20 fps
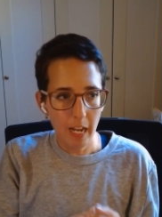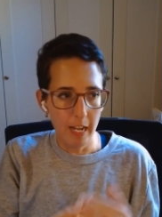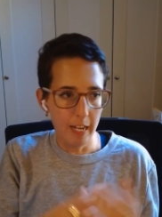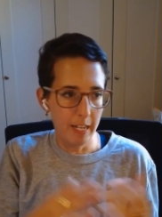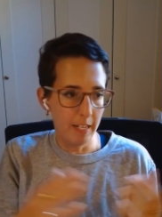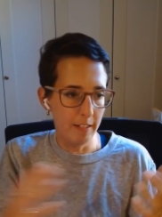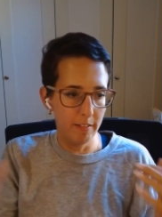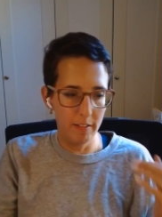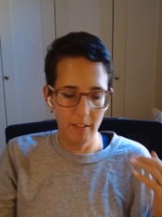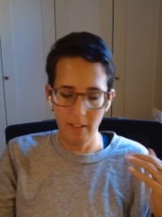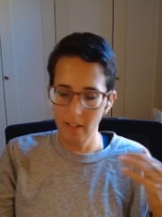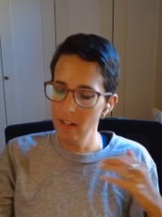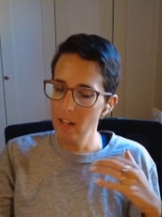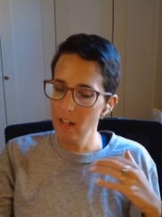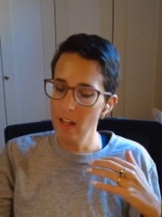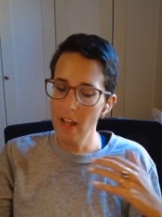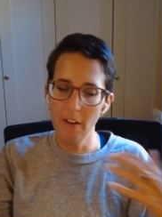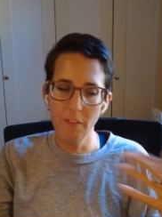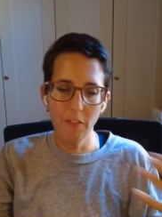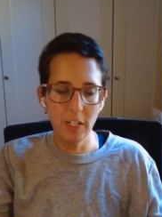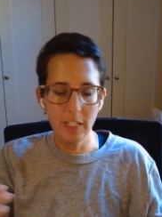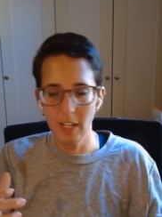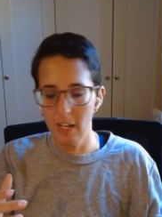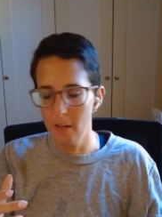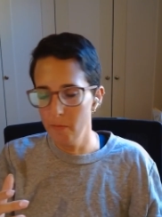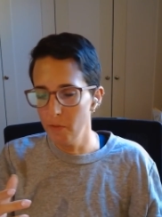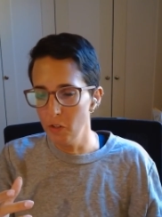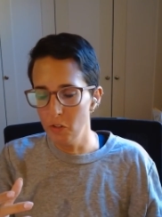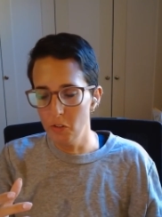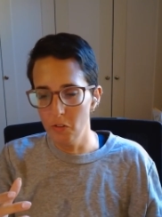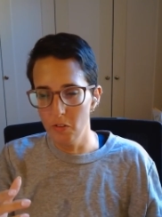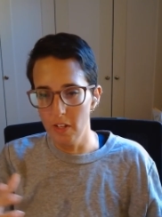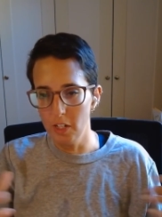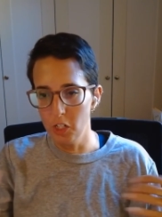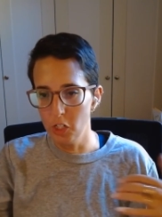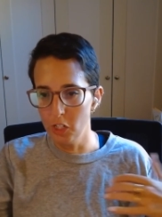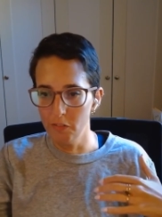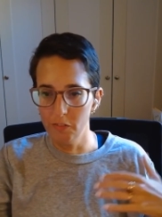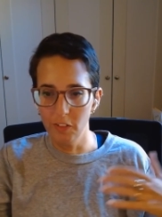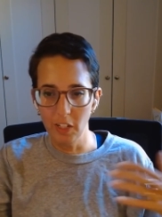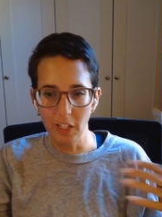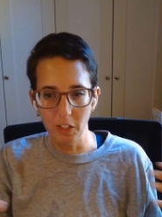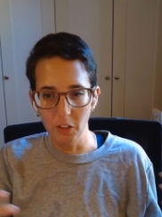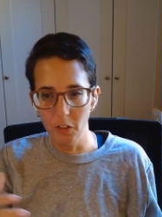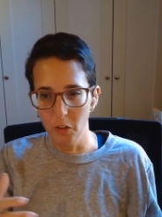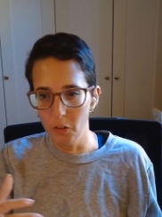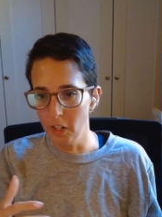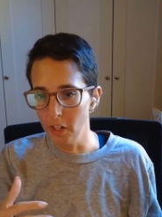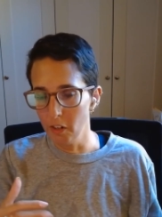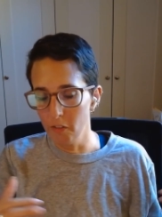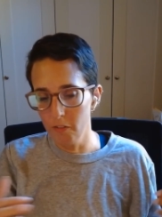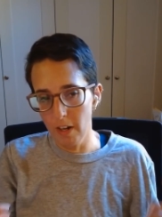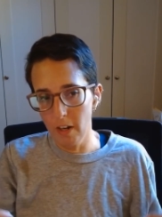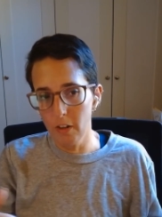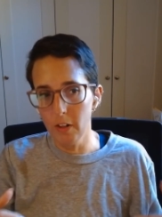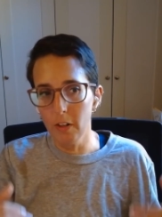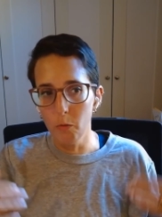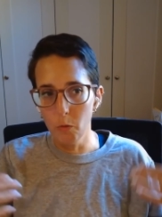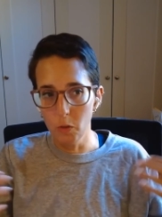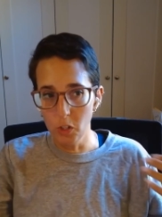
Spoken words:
And every time you do that shifting and loading and routing,